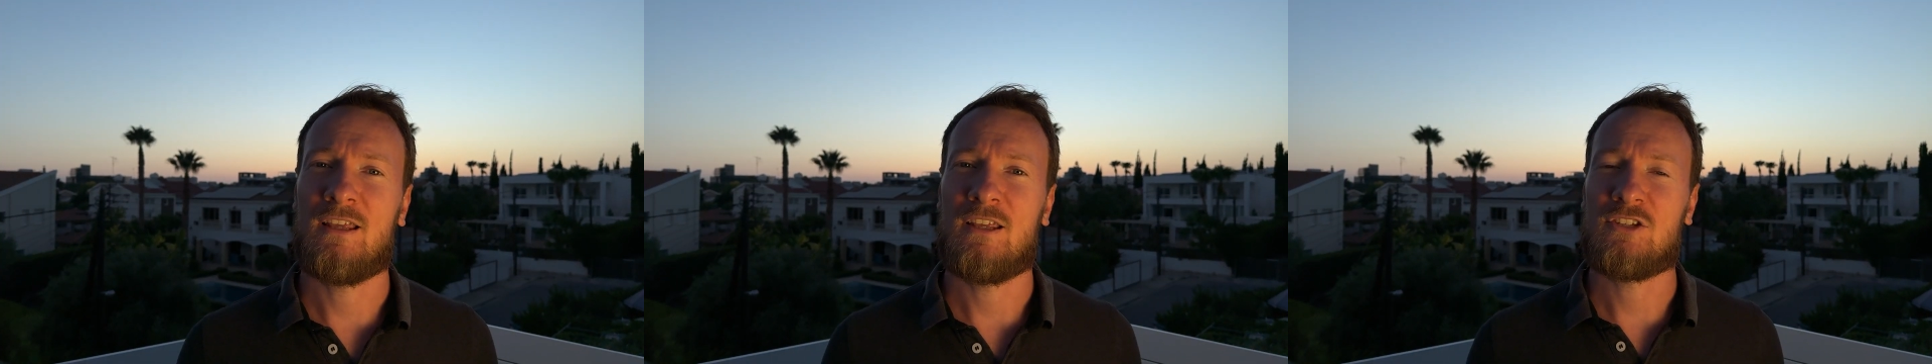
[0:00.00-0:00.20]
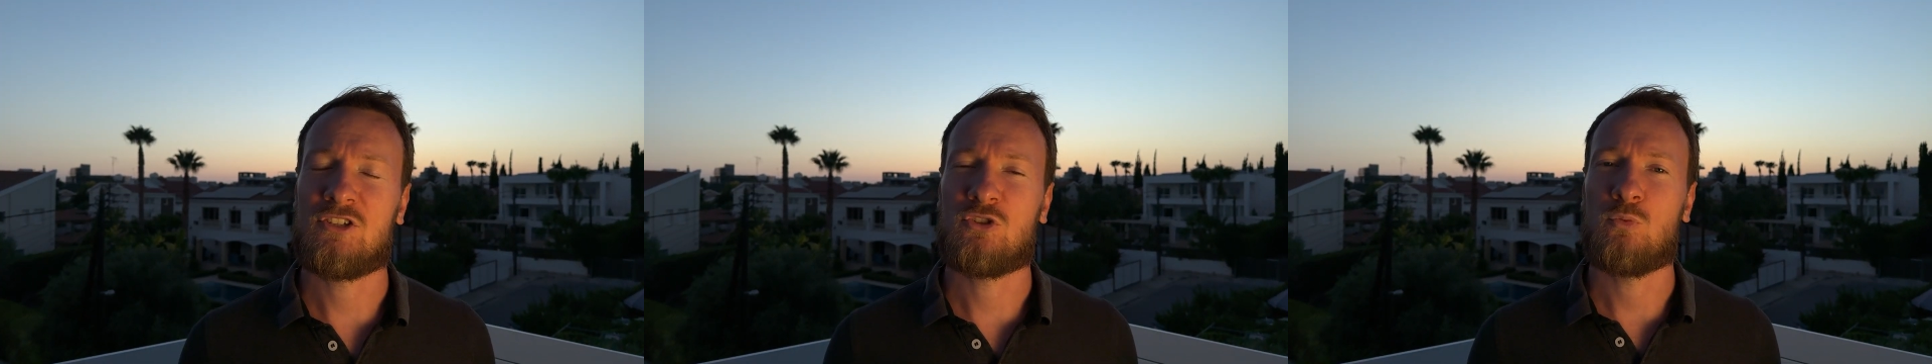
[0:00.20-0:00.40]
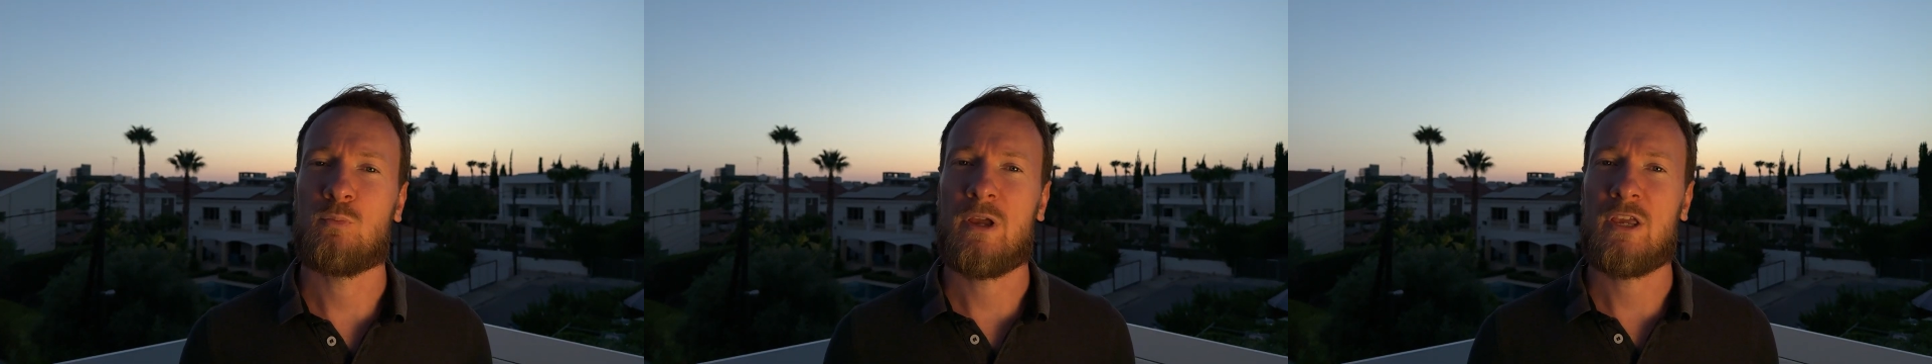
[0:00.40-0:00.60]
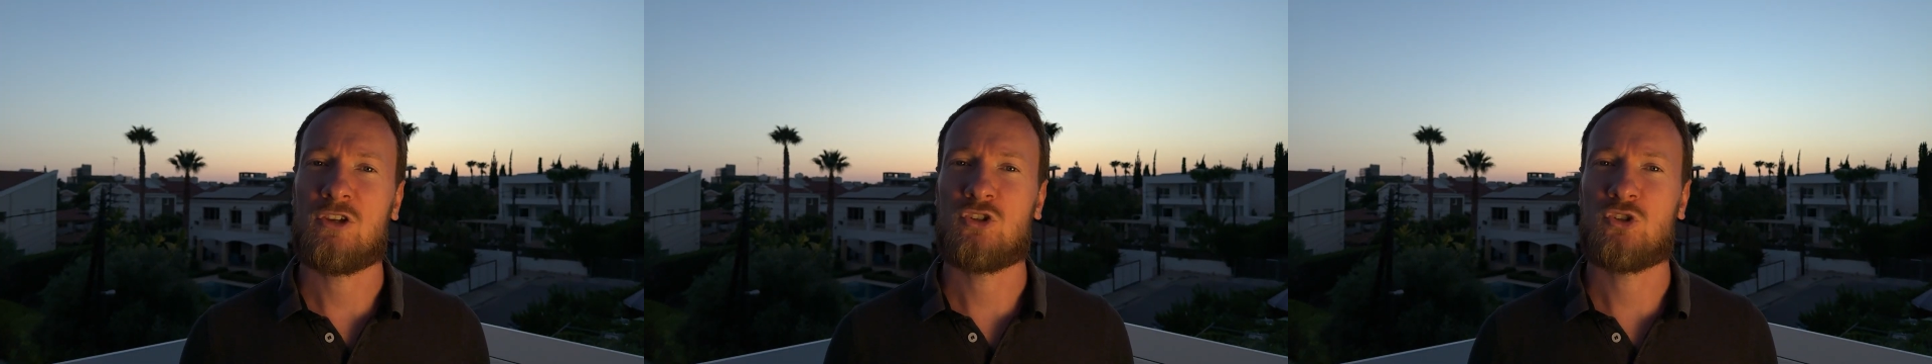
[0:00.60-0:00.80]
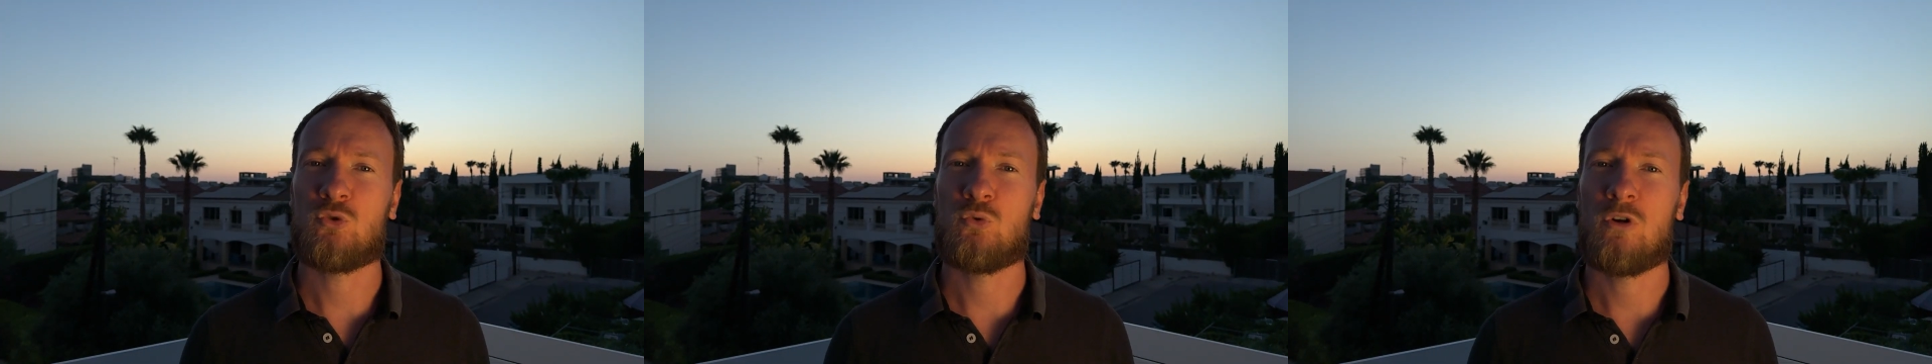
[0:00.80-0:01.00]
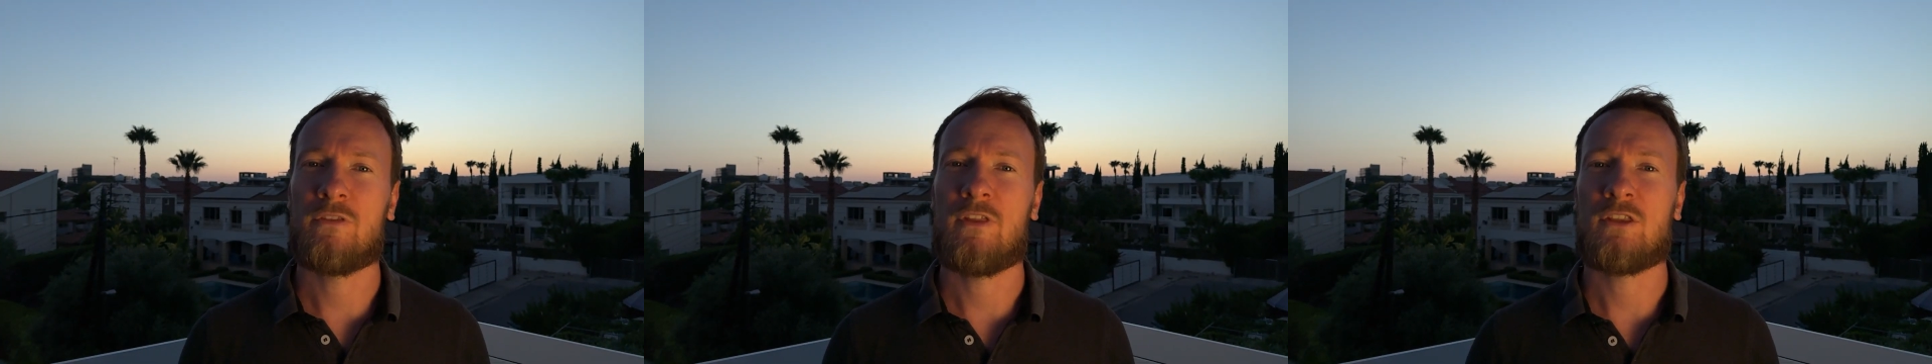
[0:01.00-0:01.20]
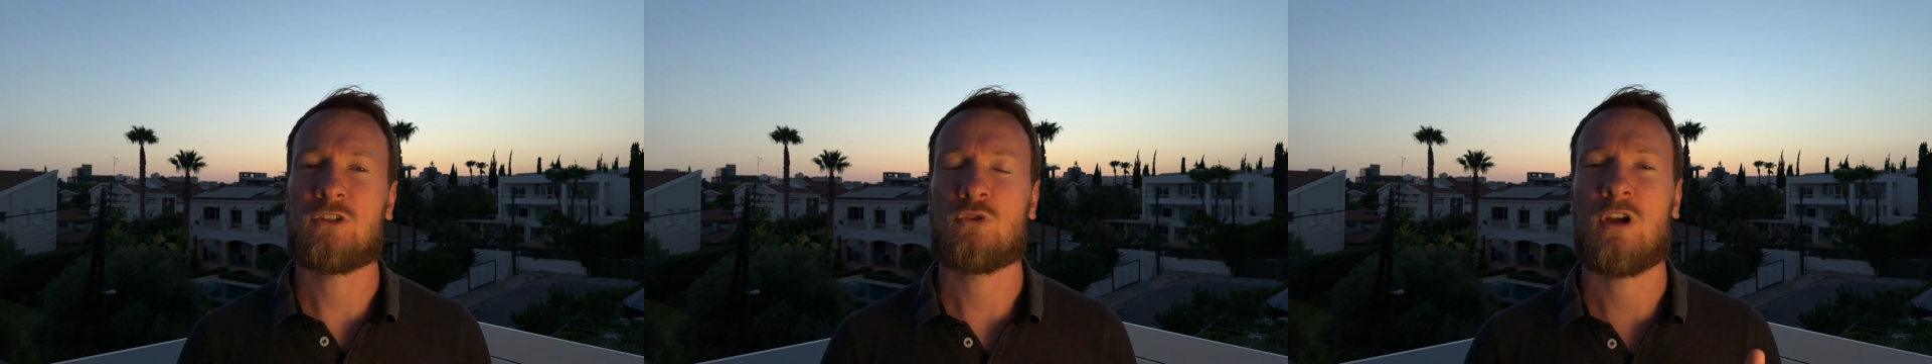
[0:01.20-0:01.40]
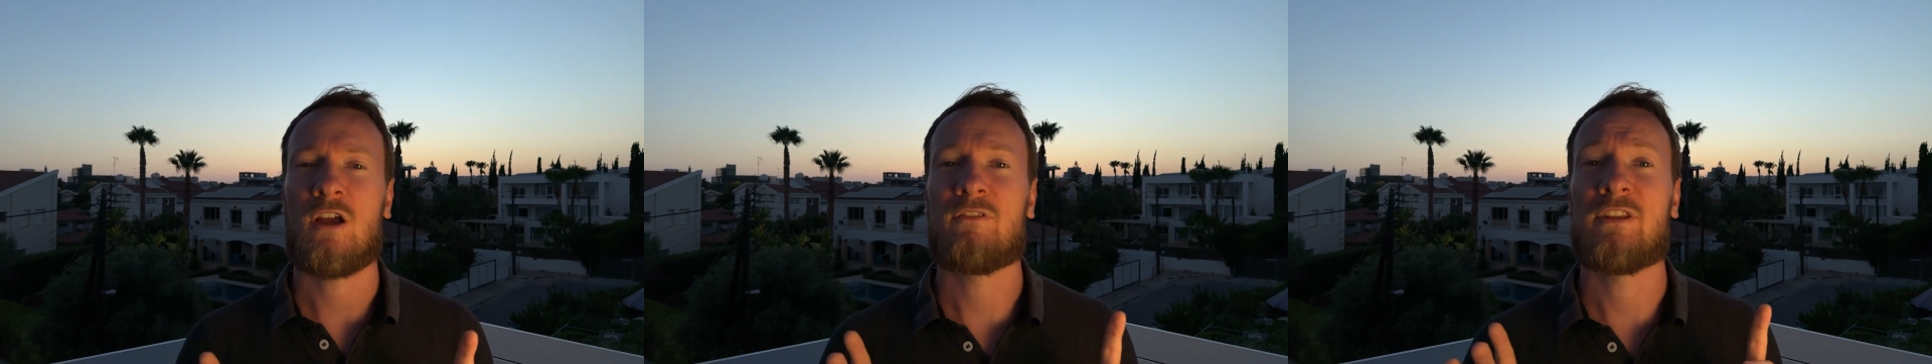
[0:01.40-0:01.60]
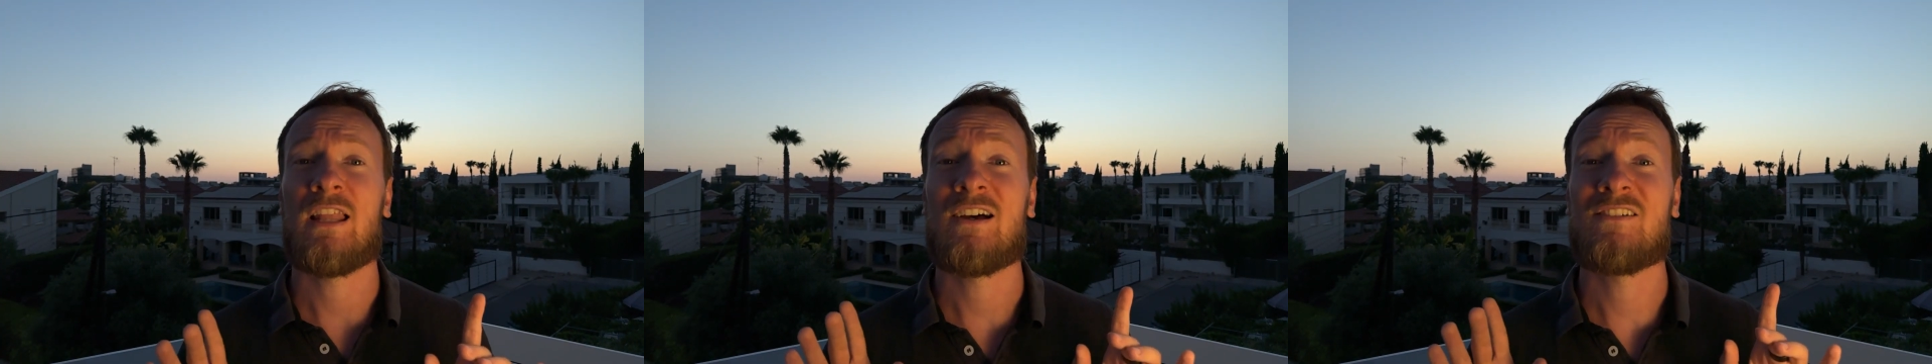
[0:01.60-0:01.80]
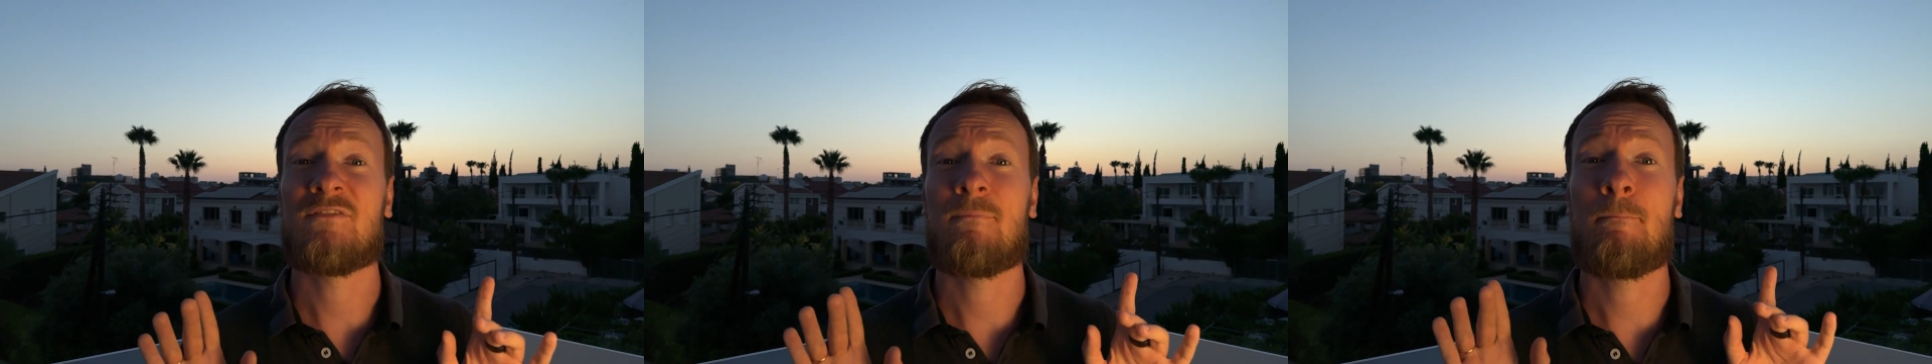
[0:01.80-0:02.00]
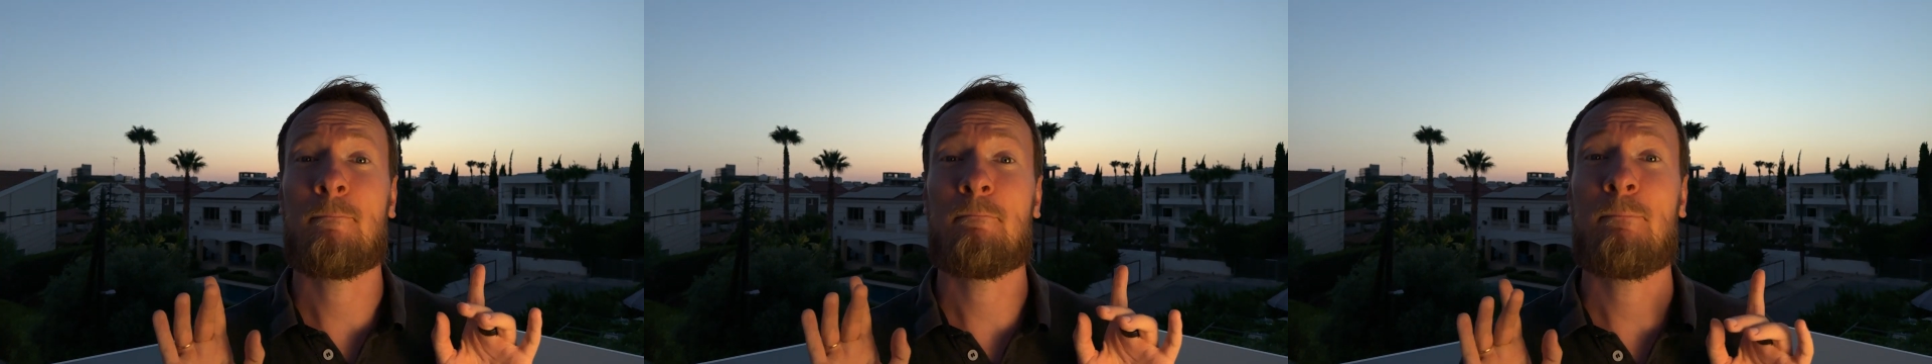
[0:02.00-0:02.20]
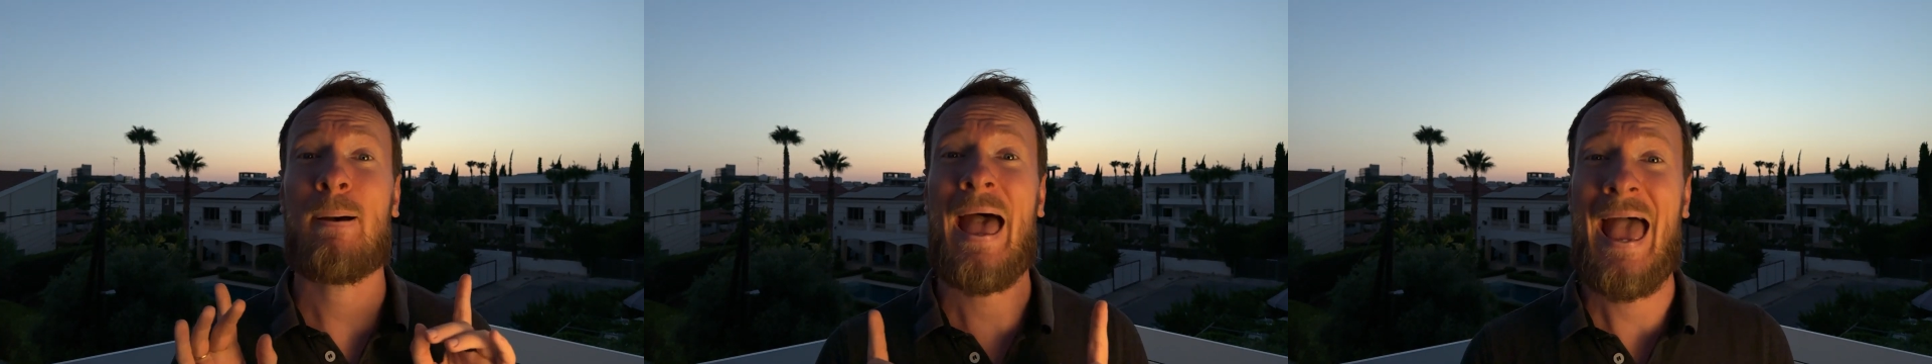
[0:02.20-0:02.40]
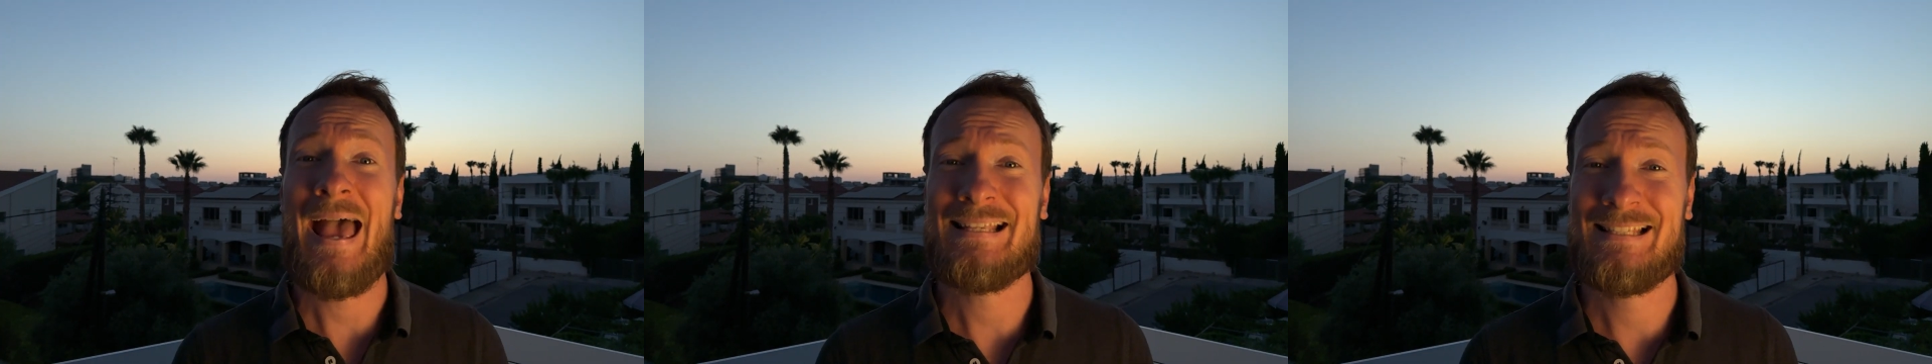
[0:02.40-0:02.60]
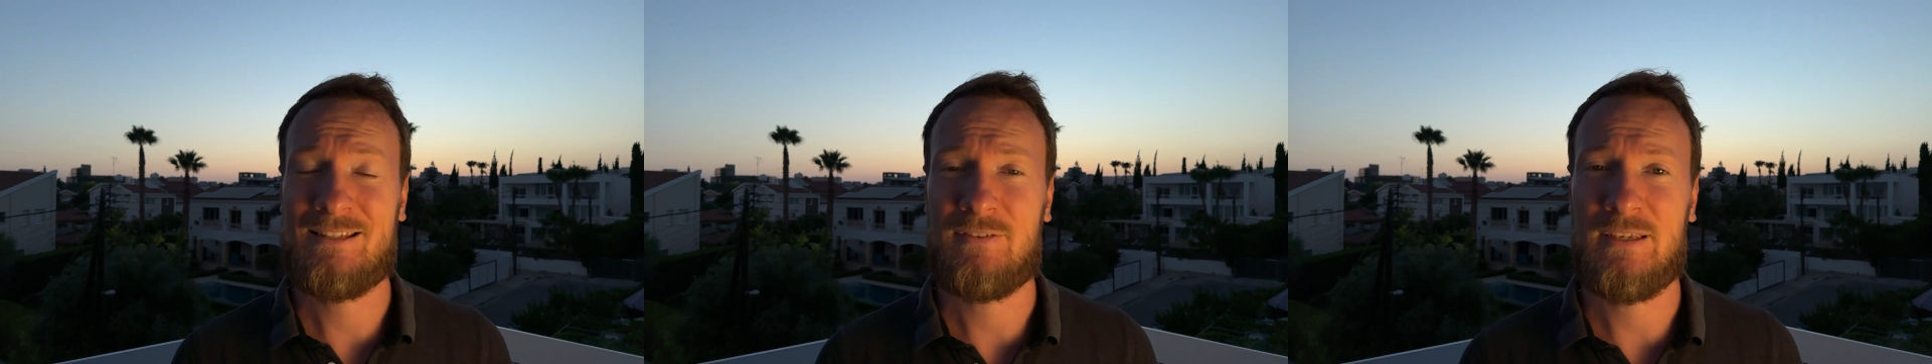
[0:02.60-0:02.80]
is to make sure that you have enough passive